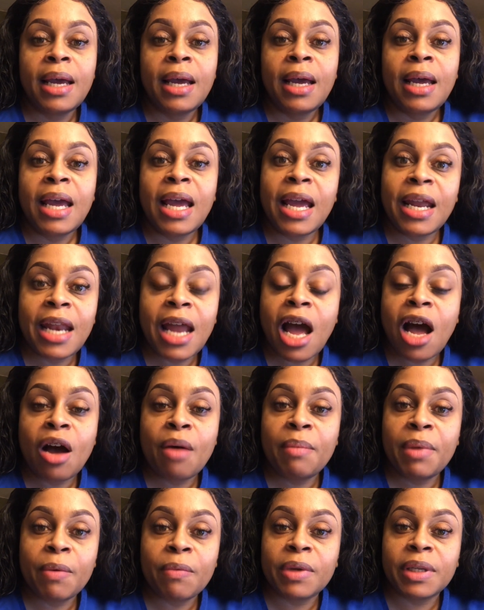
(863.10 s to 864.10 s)
And now
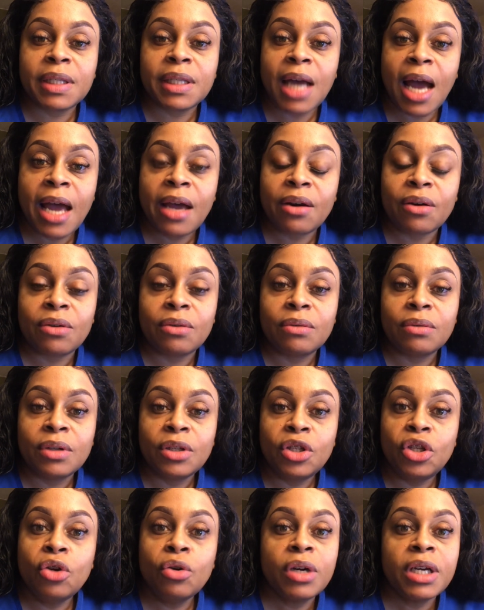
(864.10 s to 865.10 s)
I'm in recital.
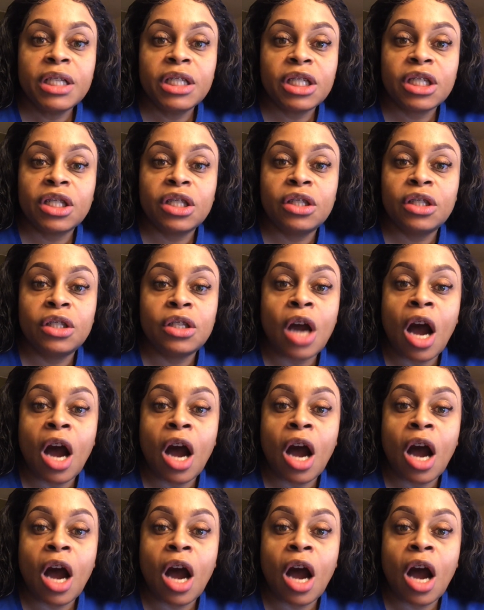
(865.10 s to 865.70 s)
You can just,